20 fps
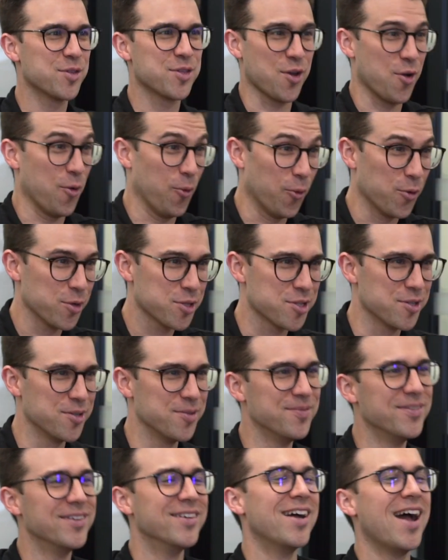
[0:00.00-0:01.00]
So
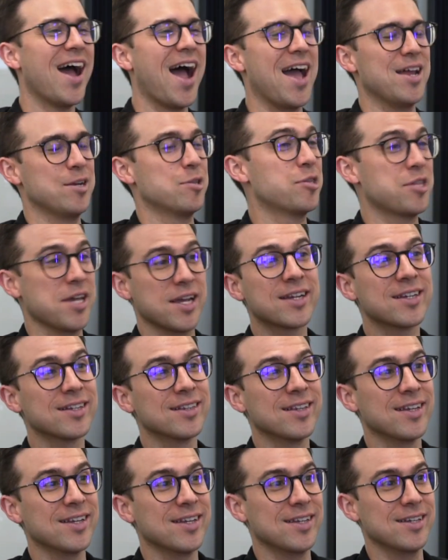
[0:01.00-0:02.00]
awesome. And
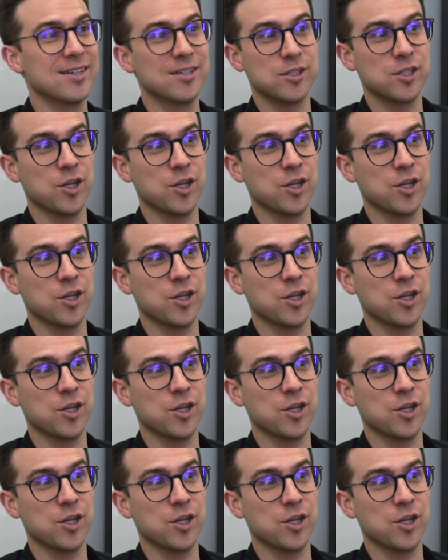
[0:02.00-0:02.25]
secondly,